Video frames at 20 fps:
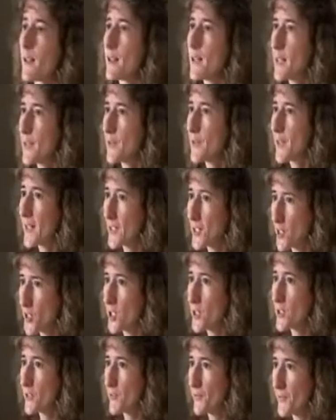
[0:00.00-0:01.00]
if they
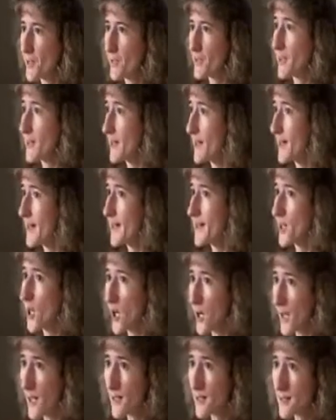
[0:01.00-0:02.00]
start to feel the cayenne
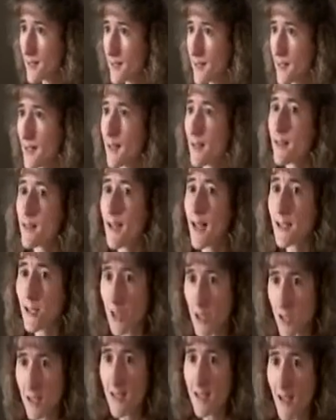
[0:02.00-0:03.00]
hot, that's a
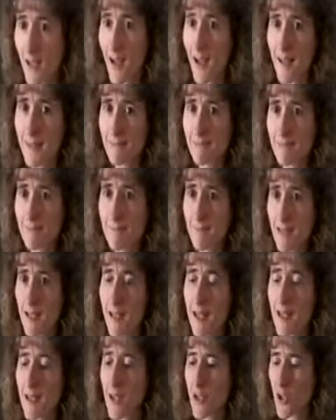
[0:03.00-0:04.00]
good sign.
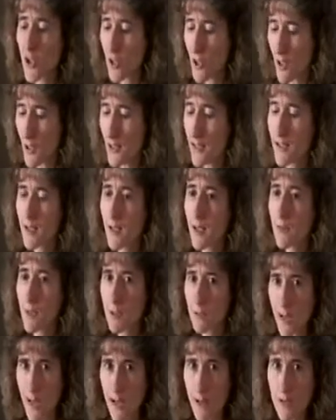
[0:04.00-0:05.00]
They're starting to come
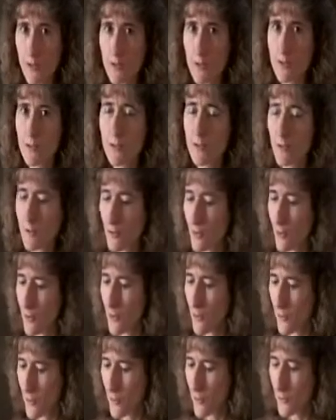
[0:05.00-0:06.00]
around.
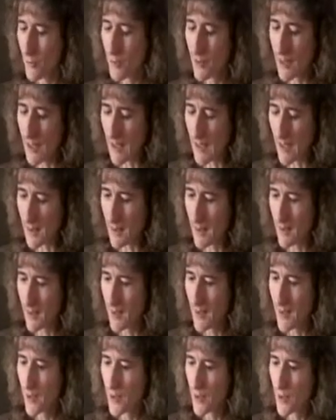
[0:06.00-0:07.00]
So
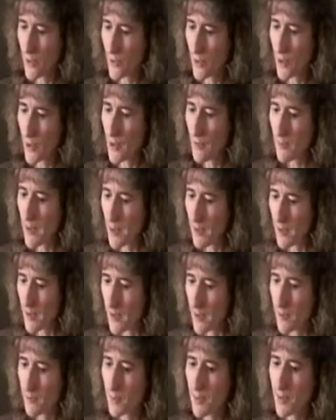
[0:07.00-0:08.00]
don't worry about
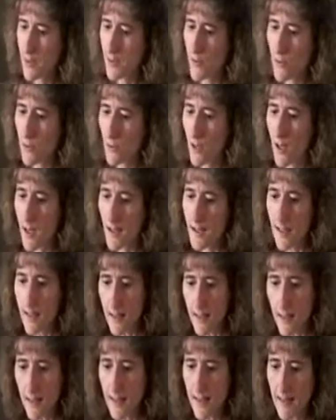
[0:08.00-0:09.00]
it being too hot.
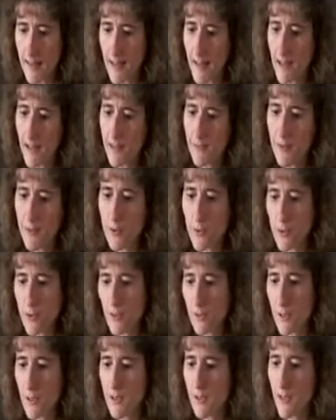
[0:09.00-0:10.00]
And again, if you
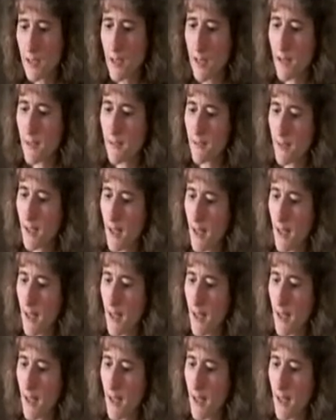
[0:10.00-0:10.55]
do give enough,